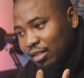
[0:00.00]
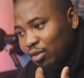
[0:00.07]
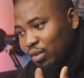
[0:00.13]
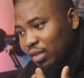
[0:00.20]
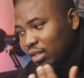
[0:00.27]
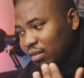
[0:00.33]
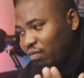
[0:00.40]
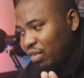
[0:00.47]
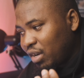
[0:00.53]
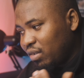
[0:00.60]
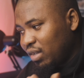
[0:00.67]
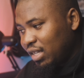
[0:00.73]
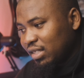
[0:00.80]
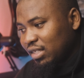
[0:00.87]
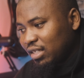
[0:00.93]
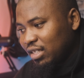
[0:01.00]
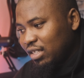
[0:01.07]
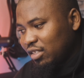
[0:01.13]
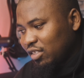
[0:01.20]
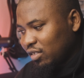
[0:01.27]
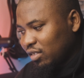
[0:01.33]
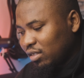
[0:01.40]
you can very
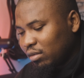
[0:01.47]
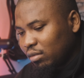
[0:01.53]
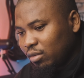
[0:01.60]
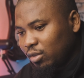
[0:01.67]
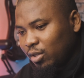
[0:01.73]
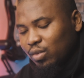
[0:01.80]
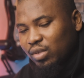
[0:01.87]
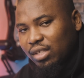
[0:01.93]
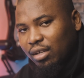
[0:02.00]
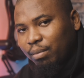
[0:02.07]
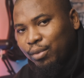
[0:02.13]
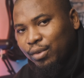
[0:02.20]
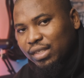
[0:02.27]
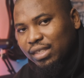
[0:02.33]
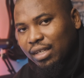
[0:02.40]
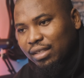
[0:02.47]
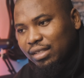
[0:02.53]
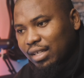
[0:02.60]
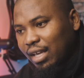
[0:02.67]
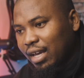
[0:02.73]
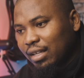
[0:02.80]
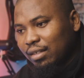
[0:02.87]
easily just use their
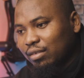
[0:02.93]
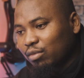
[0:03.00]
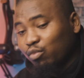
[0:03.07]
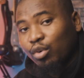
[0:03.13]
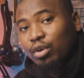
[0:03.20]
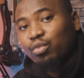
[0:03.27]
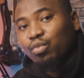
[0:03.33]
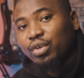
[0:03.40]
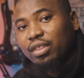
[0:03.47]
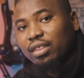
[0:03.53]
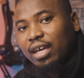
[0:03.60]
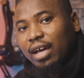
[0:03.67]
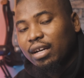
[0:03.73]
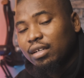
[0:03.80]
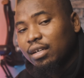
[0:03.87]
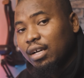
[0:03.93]
presets and run with that.